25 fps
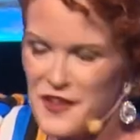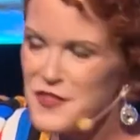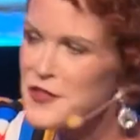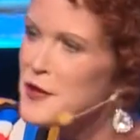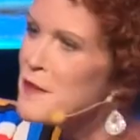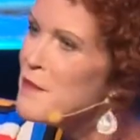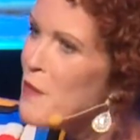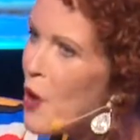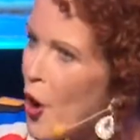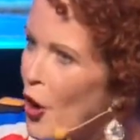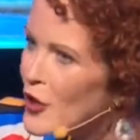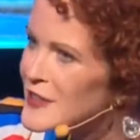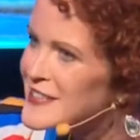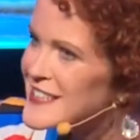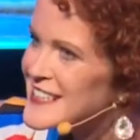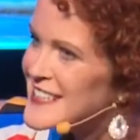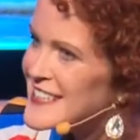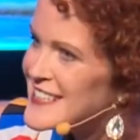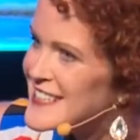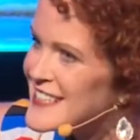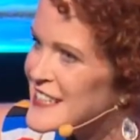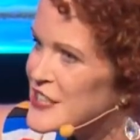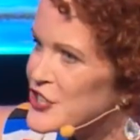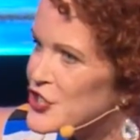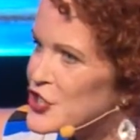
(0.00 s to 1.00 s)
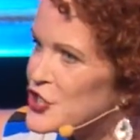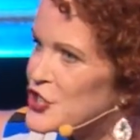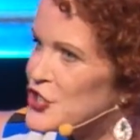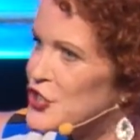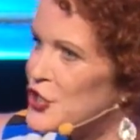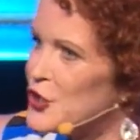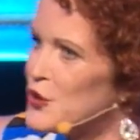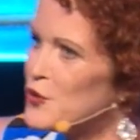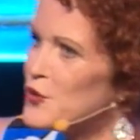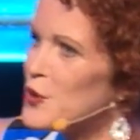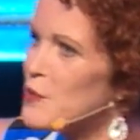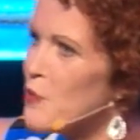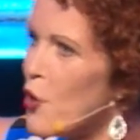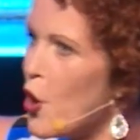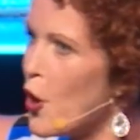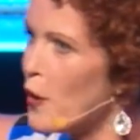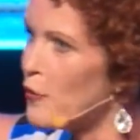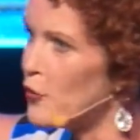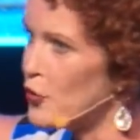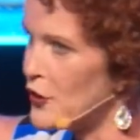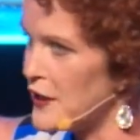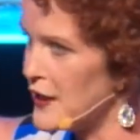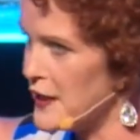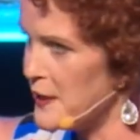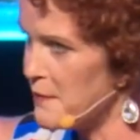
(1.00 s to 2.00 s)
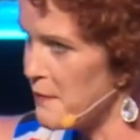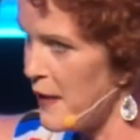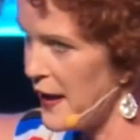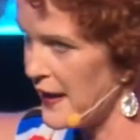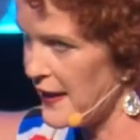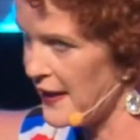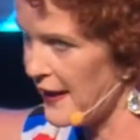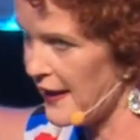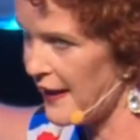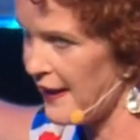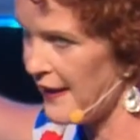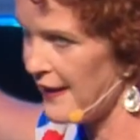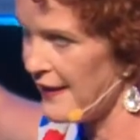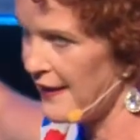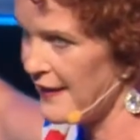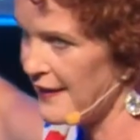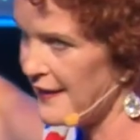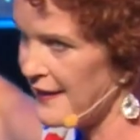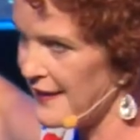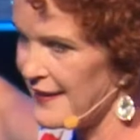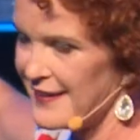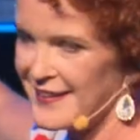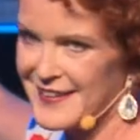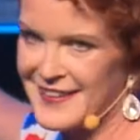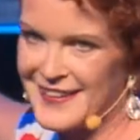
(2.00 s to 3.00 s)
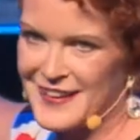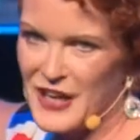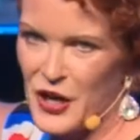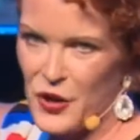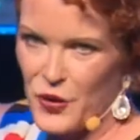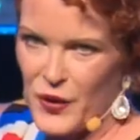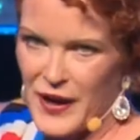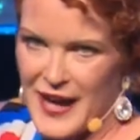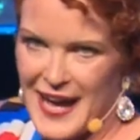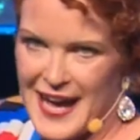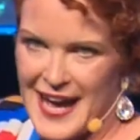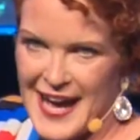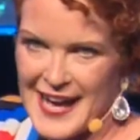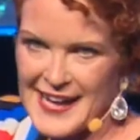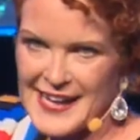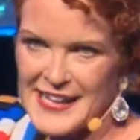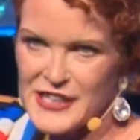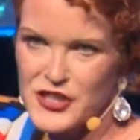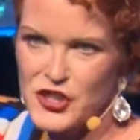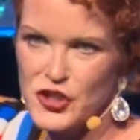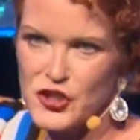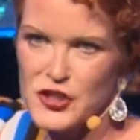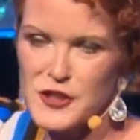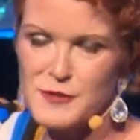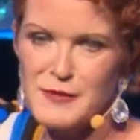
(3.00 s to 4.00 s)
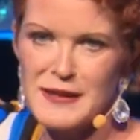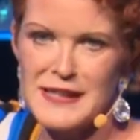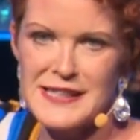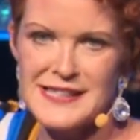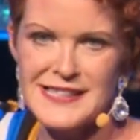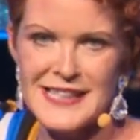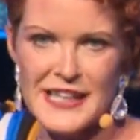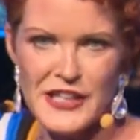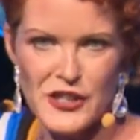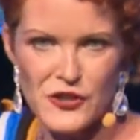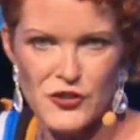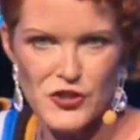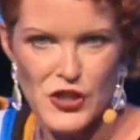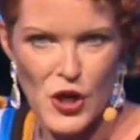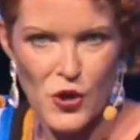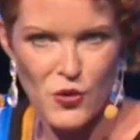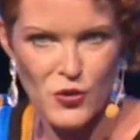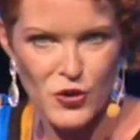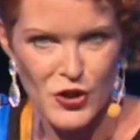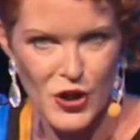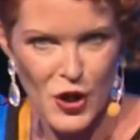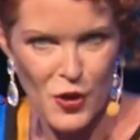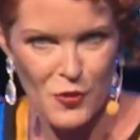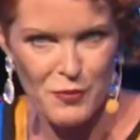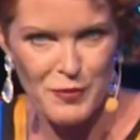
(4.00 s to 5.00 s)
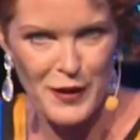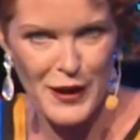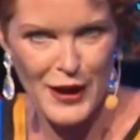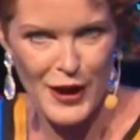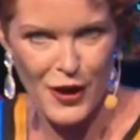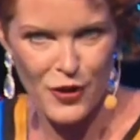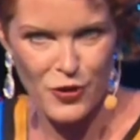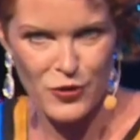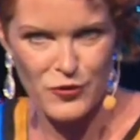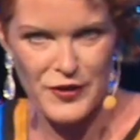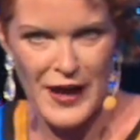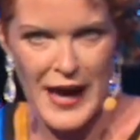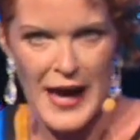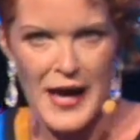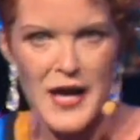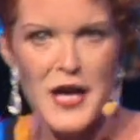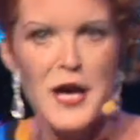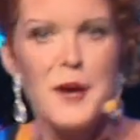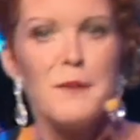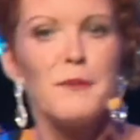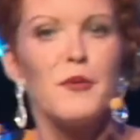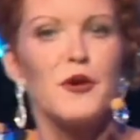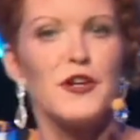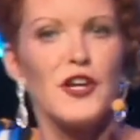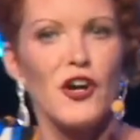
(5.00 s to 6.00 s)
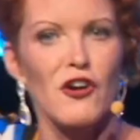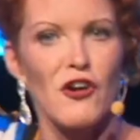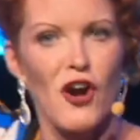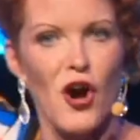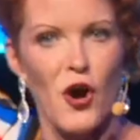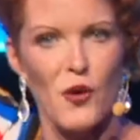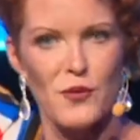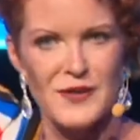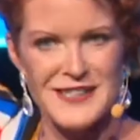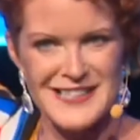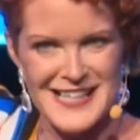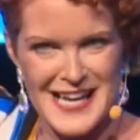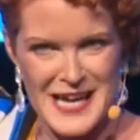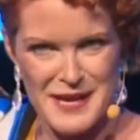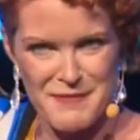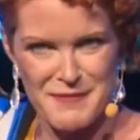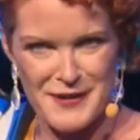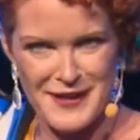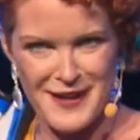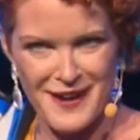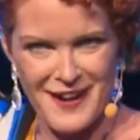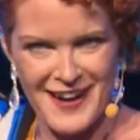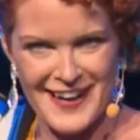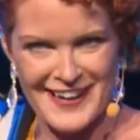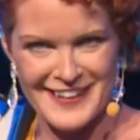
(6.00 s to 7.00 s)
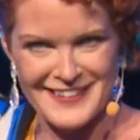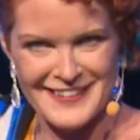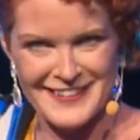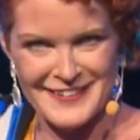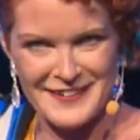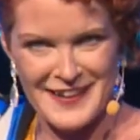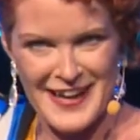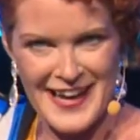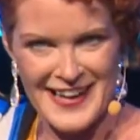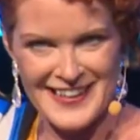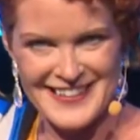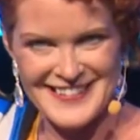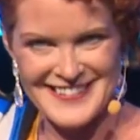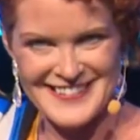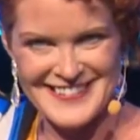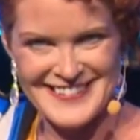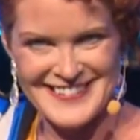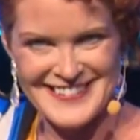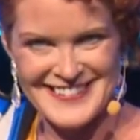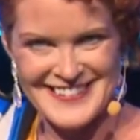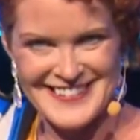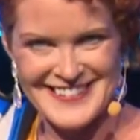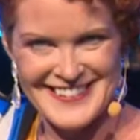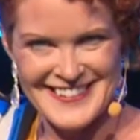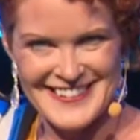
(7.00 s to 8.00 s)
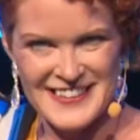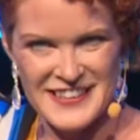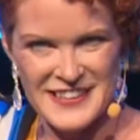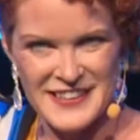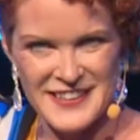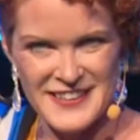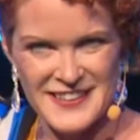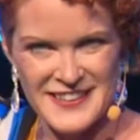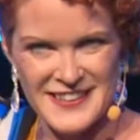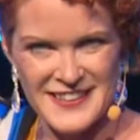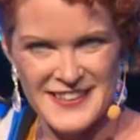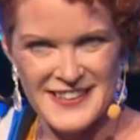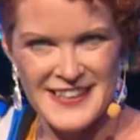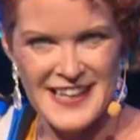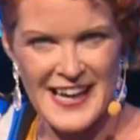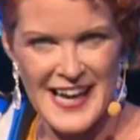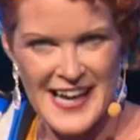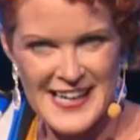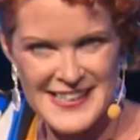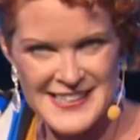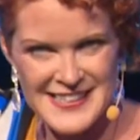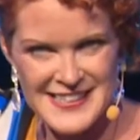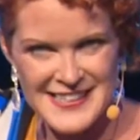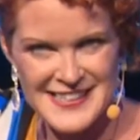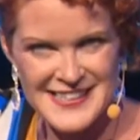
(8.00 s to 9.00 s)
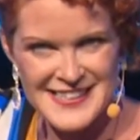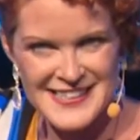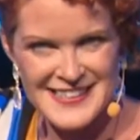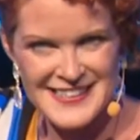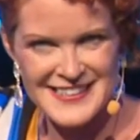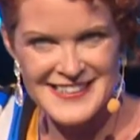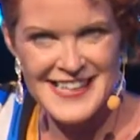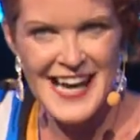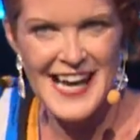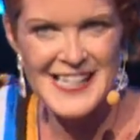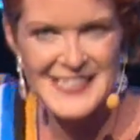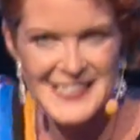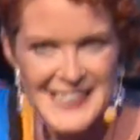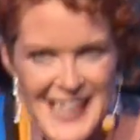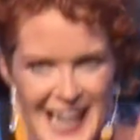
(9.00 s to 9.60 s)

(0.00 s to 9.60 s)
The more CCs you do, the more money you make. Okay? It just means that you don't go below that, but you're always aiming higher than that. Yes? Yes?